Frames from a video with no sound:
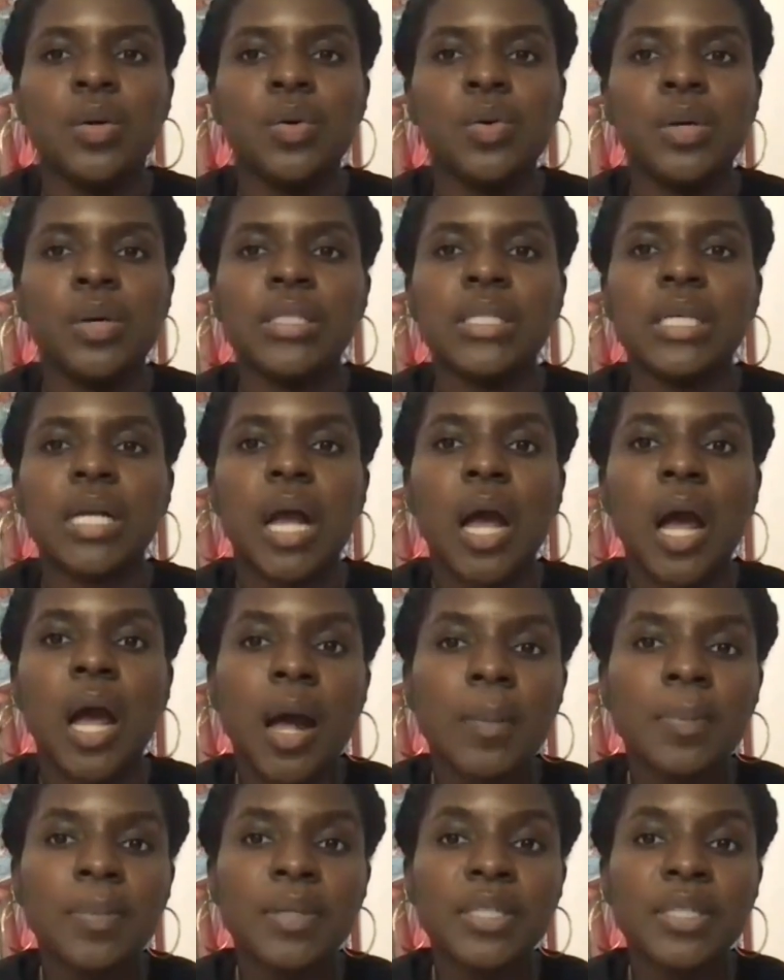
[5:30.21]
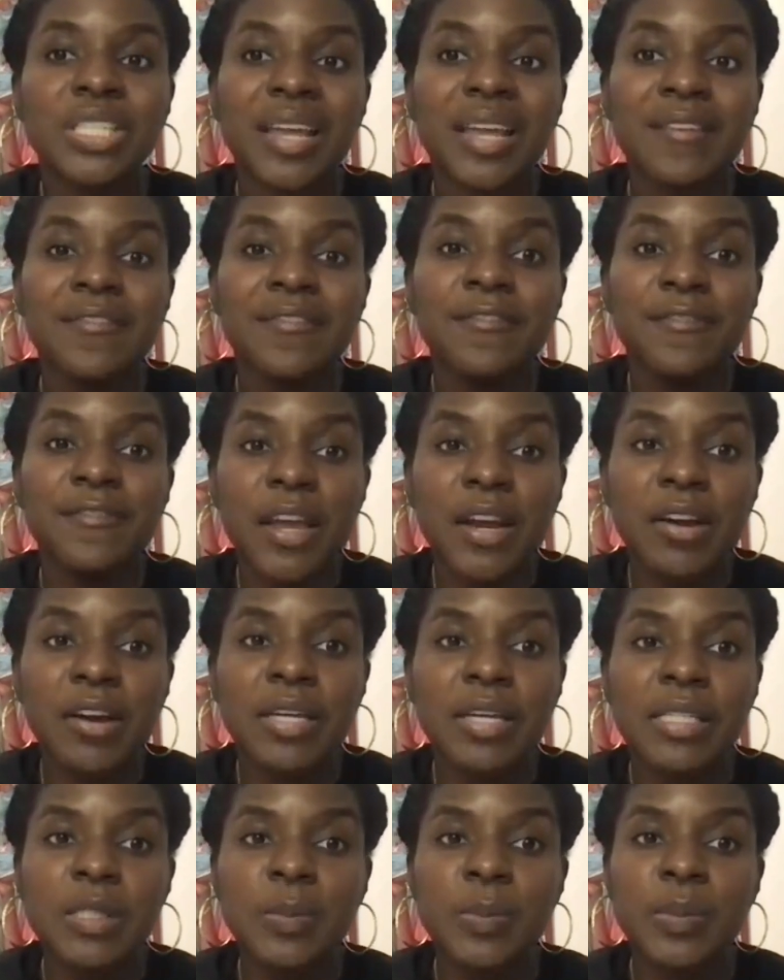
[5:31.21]
who has accomplished a
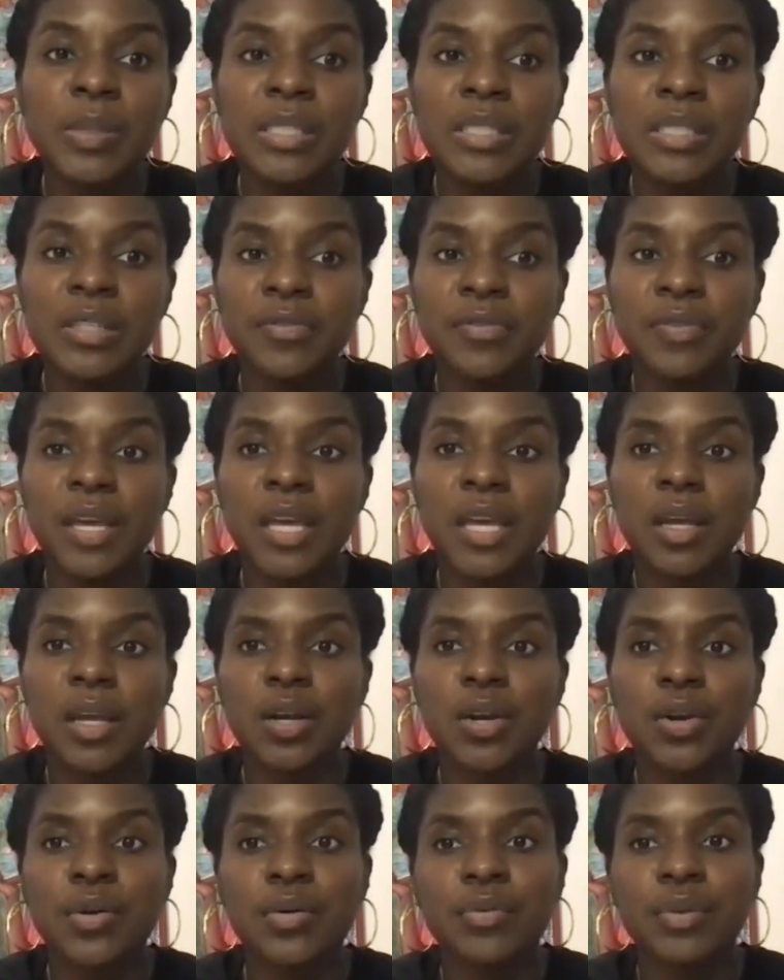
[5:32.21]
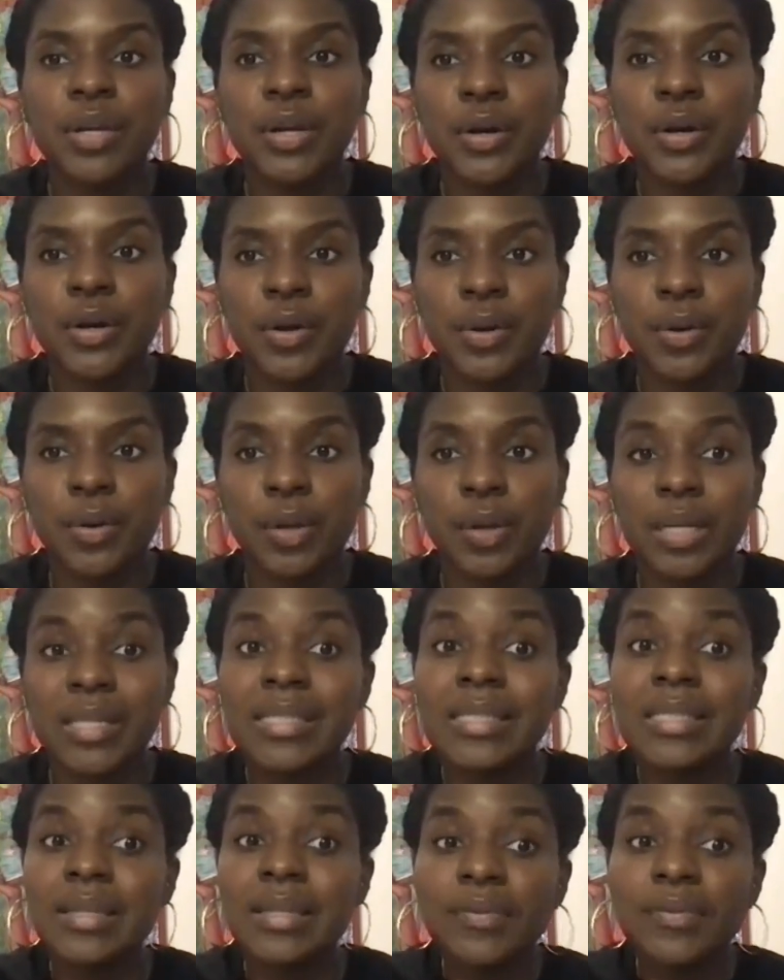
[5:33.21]
very specific career goal, a
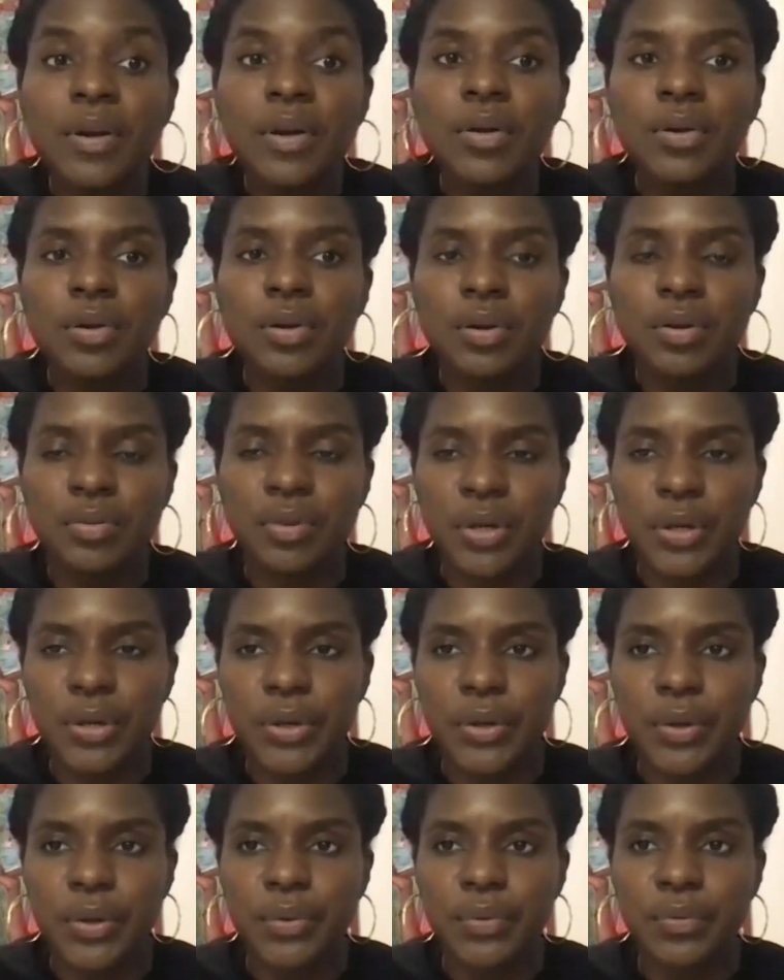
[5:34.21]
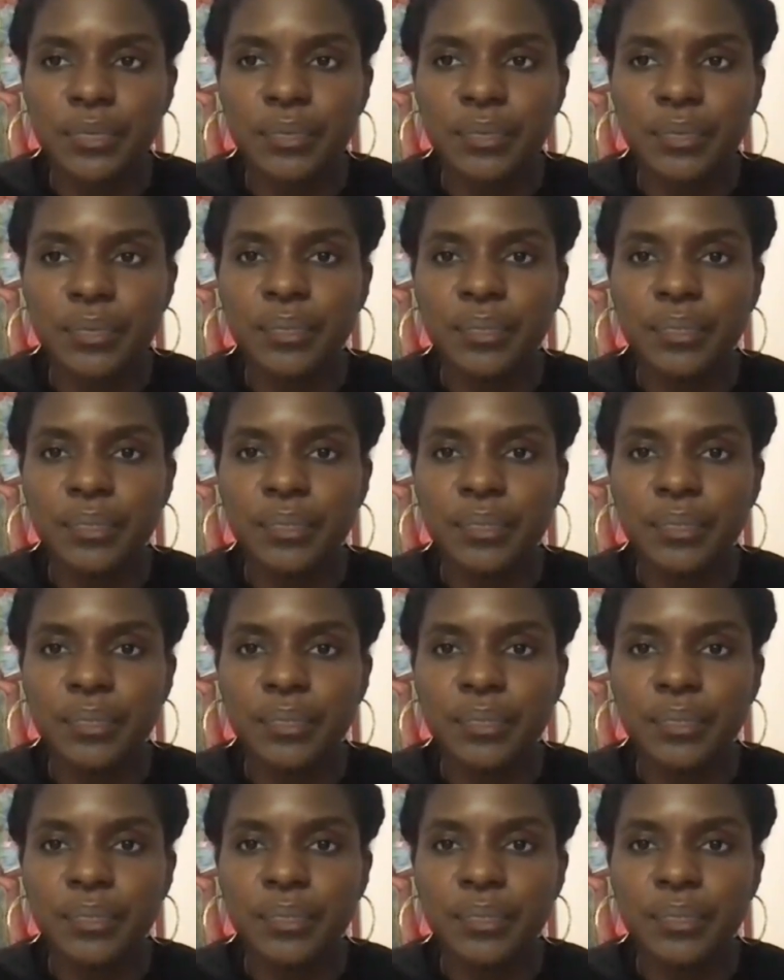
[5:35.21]
difficult career goal?